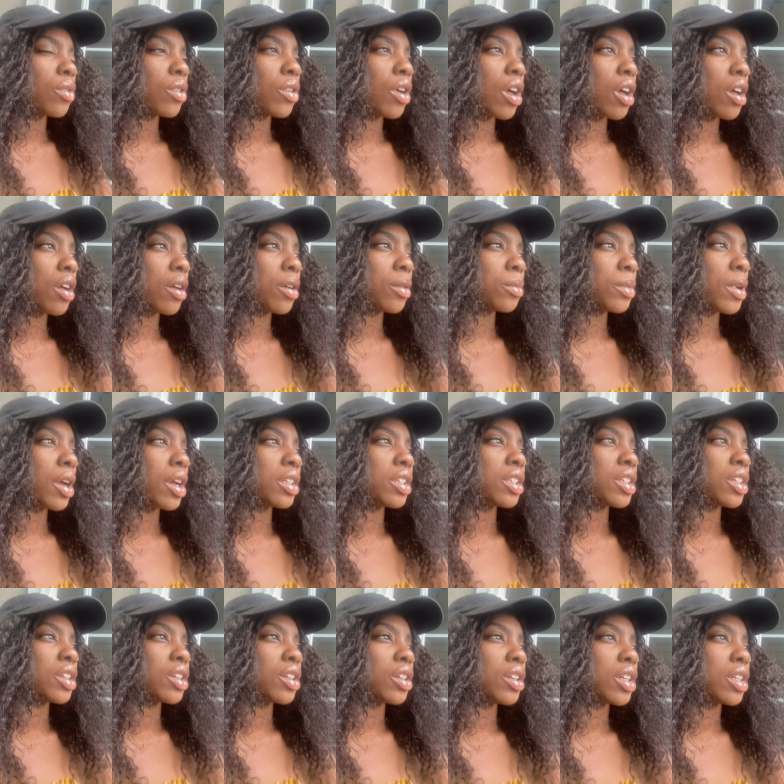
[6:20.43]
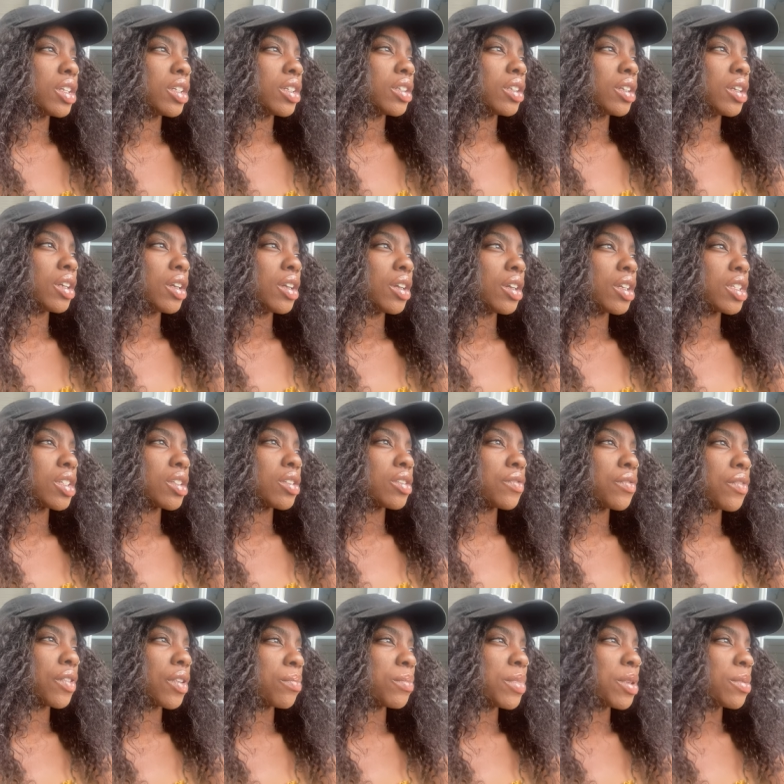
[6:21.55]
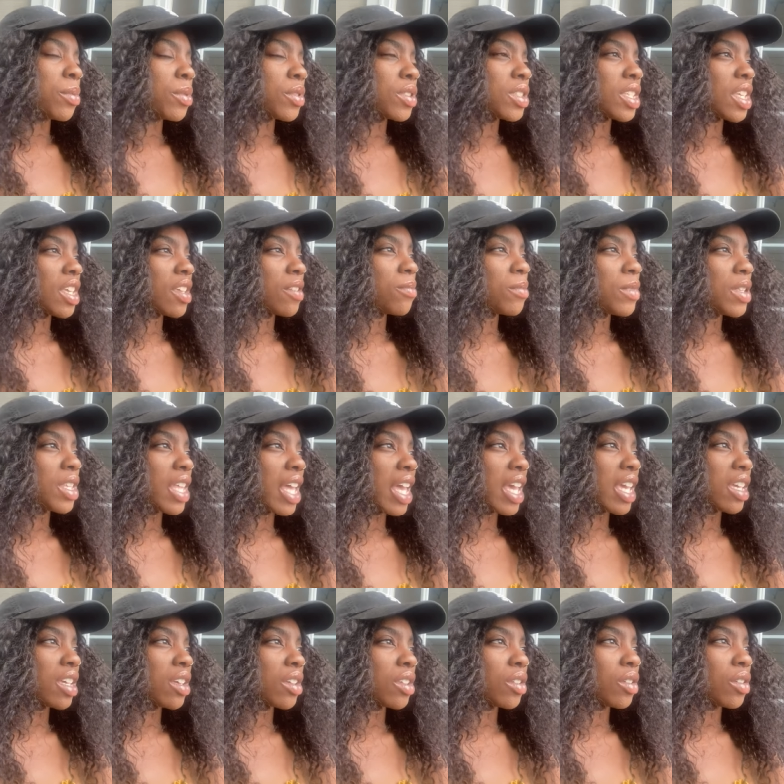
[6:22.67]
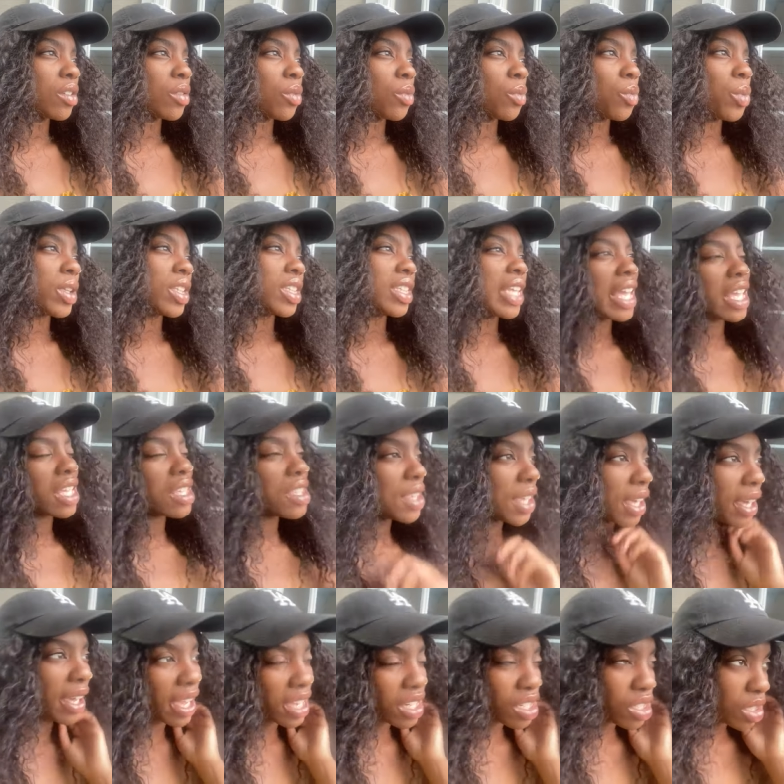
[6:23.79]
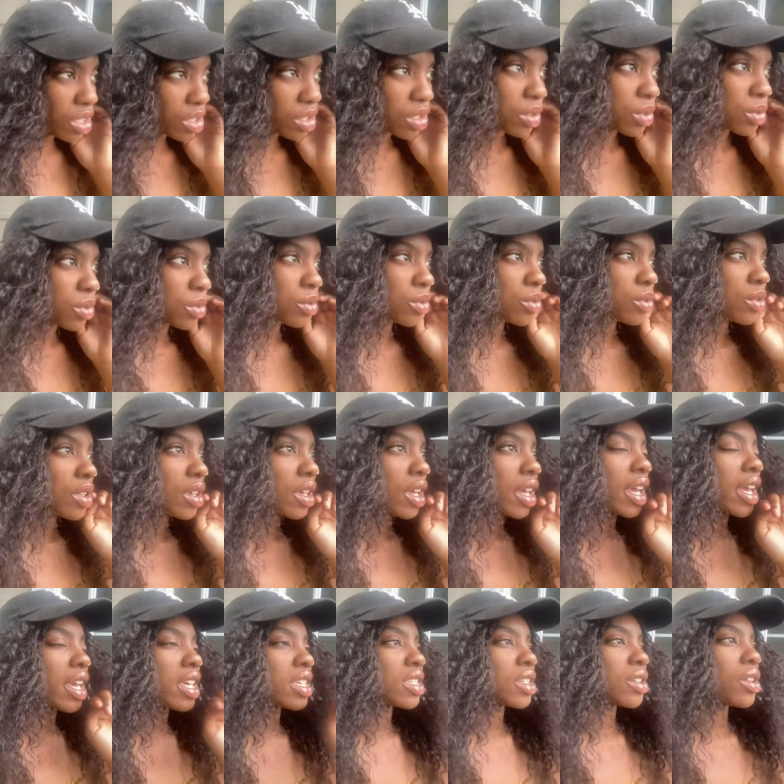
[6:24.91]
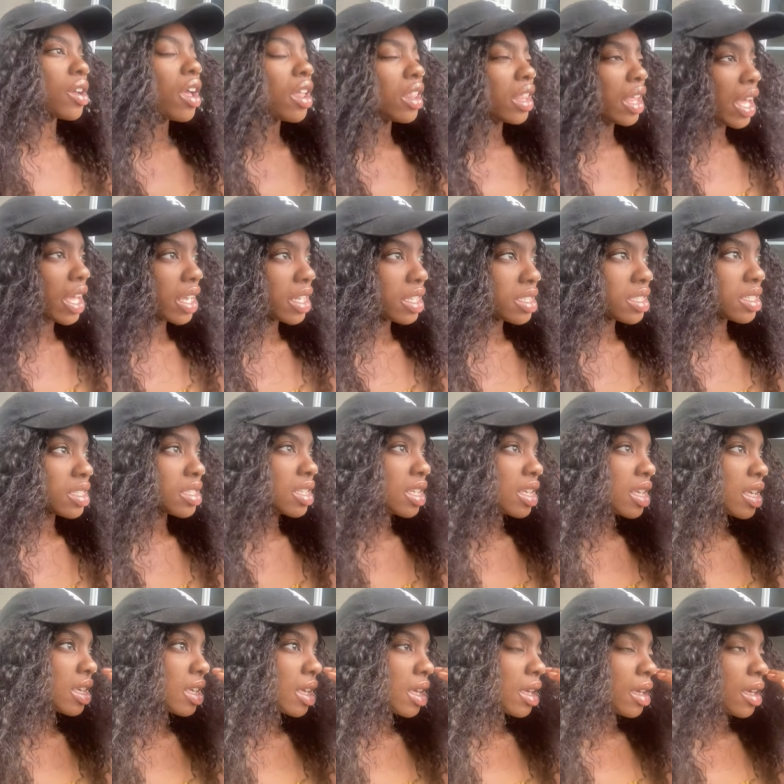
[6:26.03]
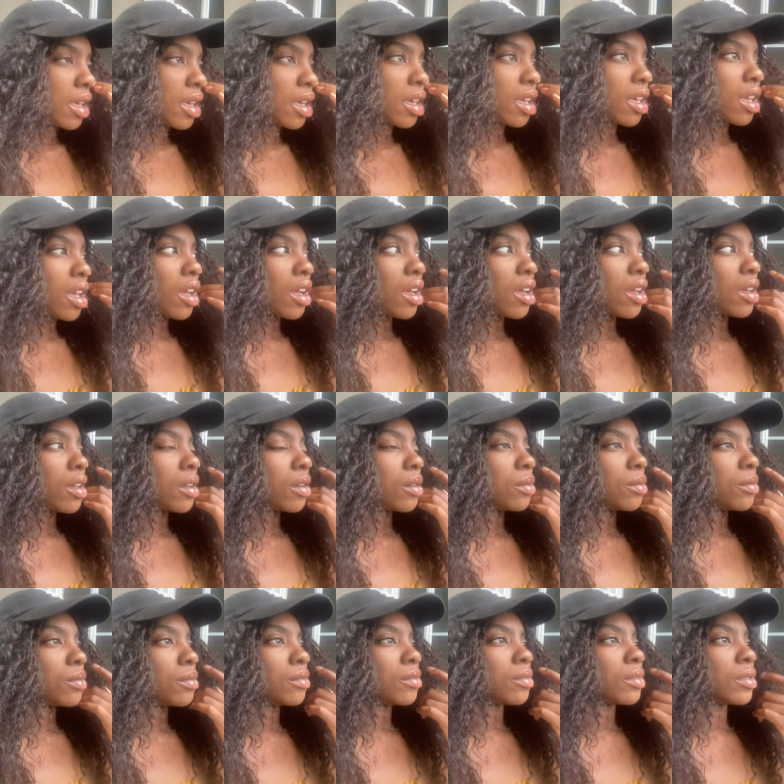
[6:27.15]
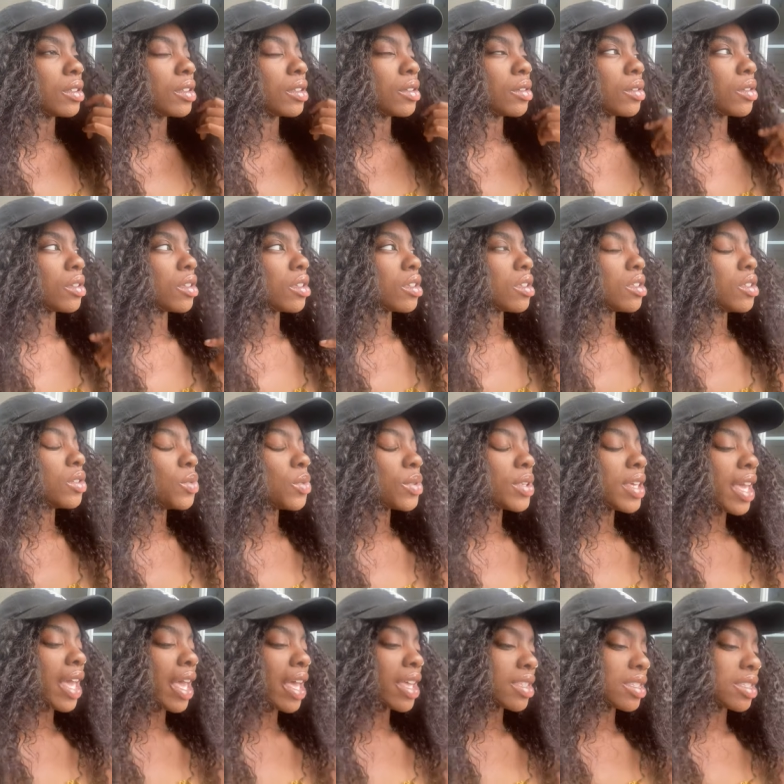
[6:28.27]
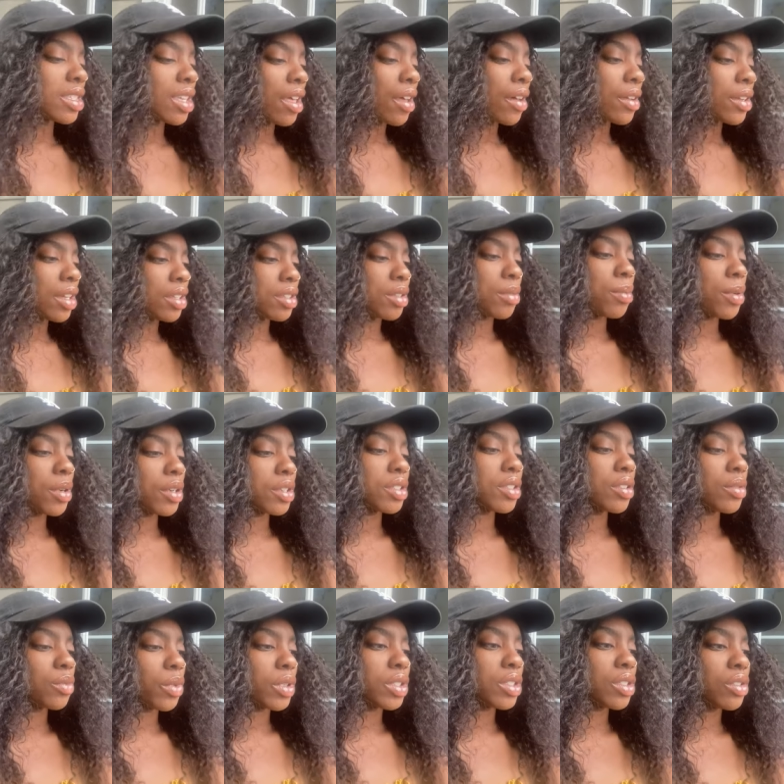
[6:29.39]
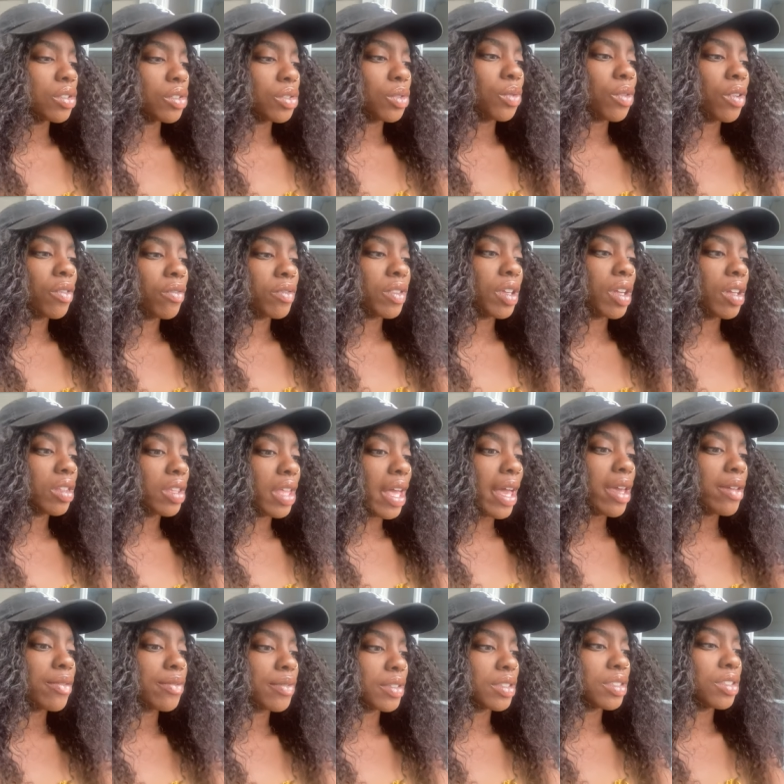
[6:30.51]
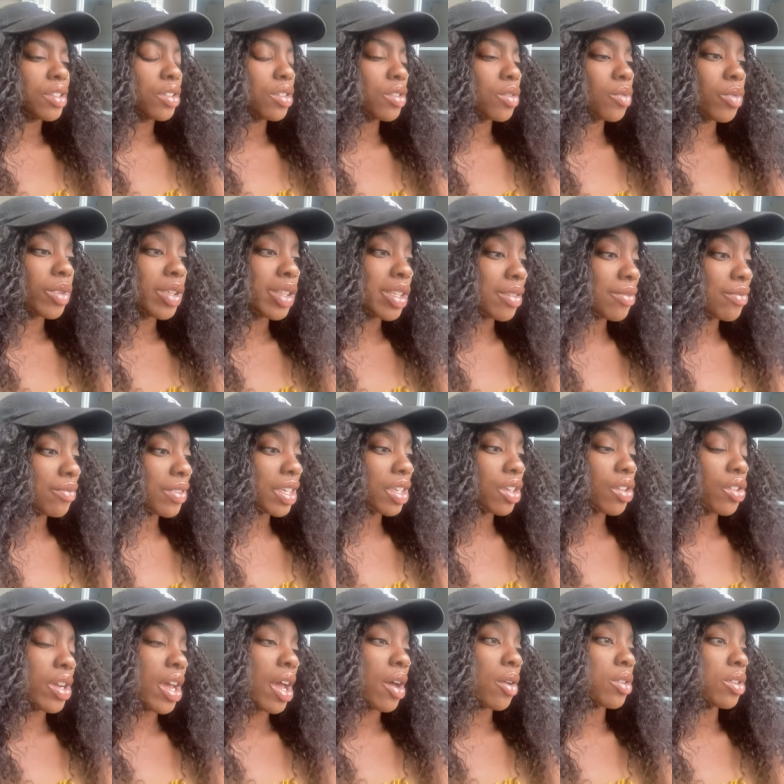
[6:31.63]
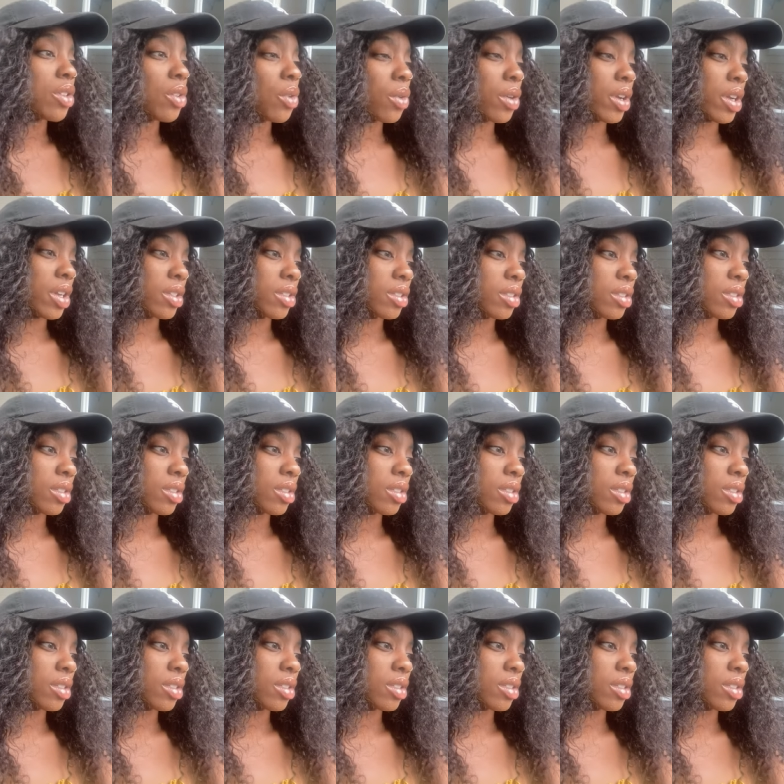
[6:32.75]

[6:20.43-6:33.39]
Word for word: um, on here for people to give me like what they think I should do because in all honesty um, you can't tell another person what to do with their life until you really figured out yours